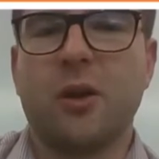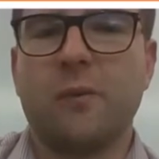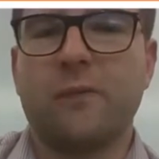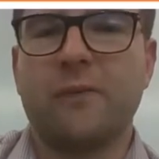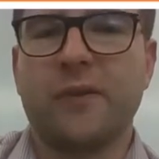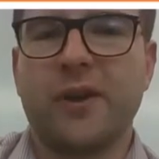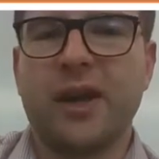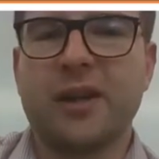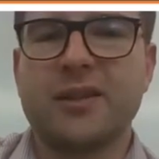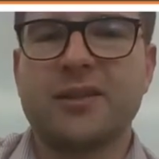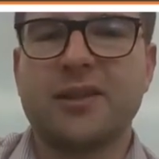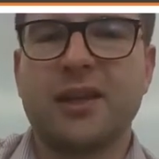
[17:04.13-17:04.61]

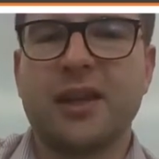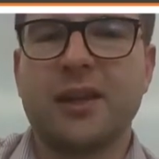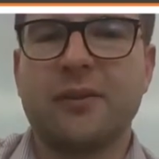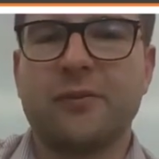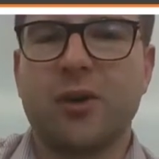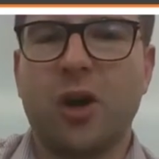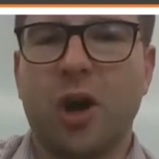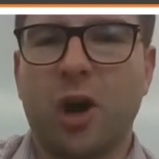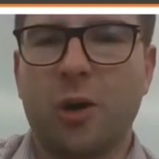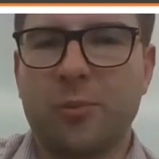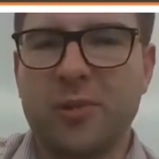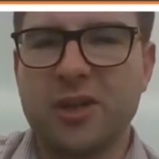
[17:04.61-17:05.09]
forget to
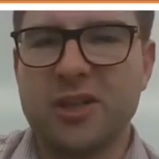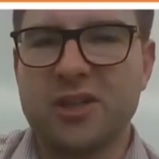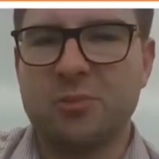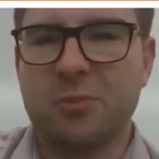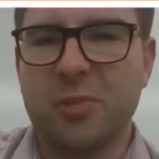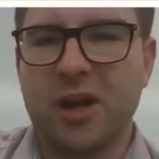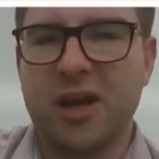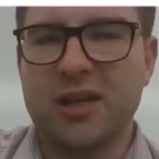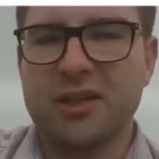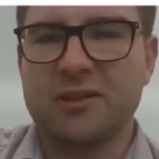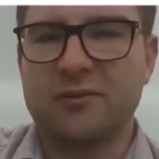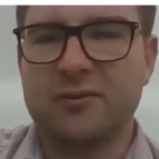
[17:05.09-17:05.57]
leave copy
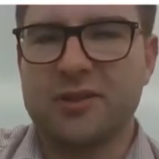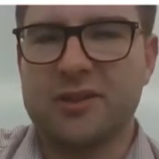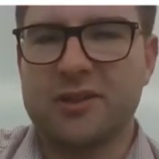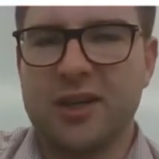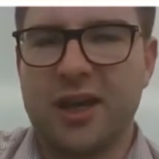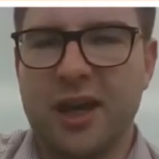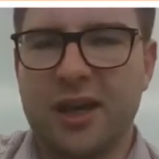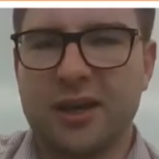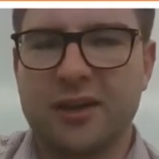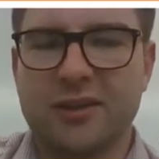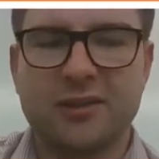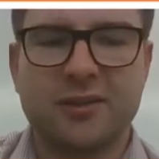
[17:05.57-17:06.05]
space for
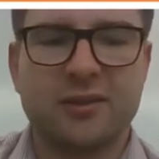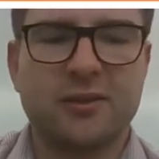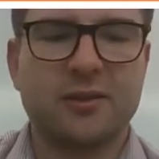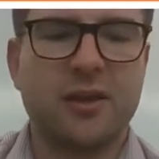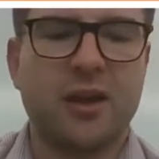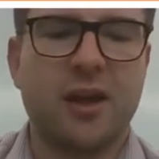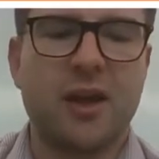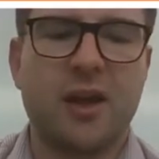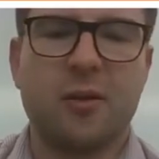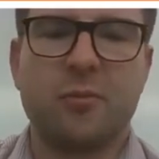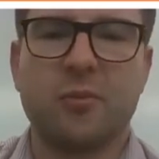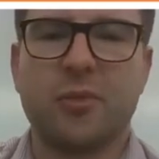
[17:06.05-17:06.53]
text,
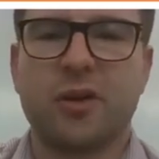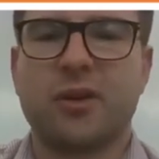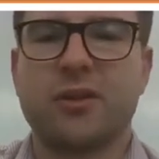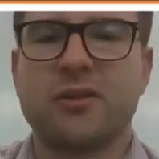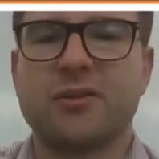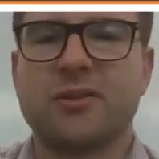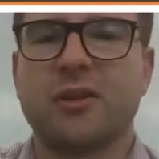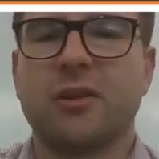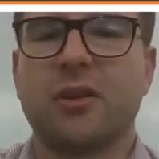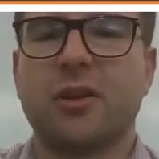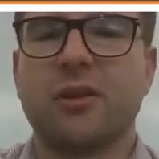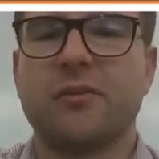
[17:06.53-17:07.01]

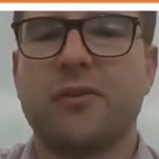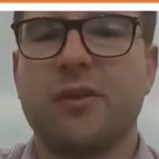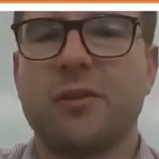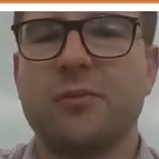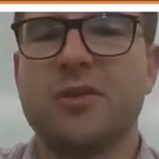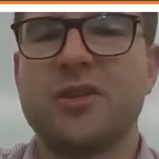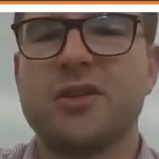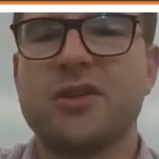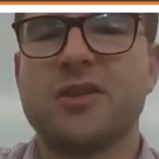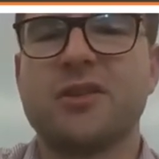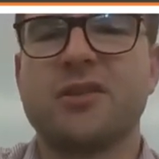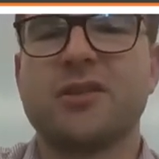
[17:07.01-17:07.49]
because a lot of
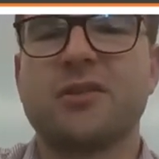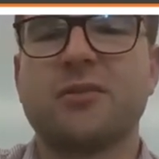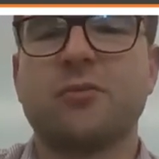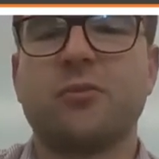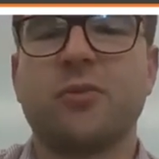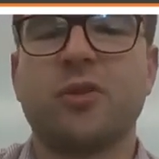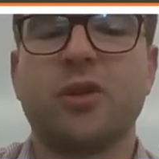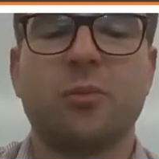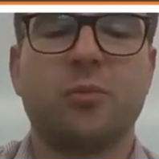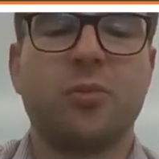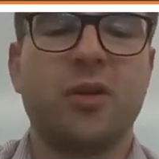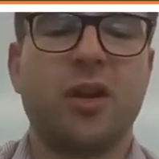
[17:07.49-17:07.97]
images
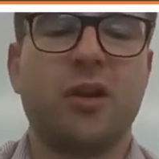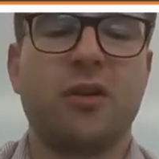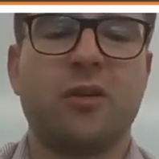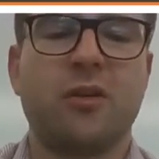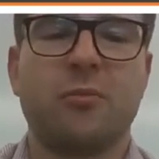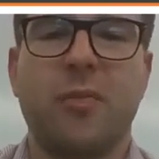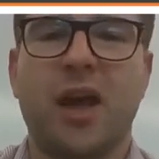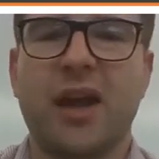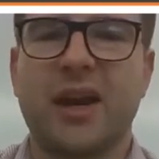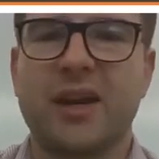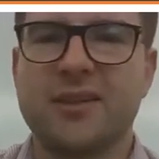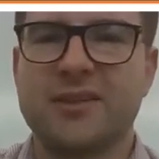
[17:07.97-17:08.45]
will appear
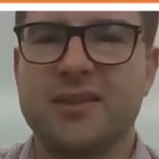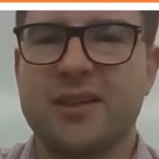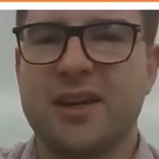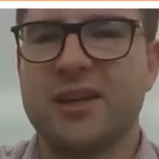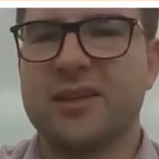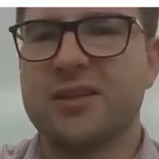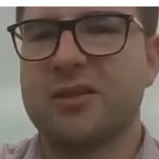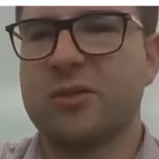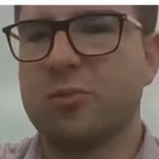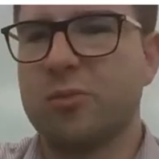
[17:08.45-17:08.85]
in magazines and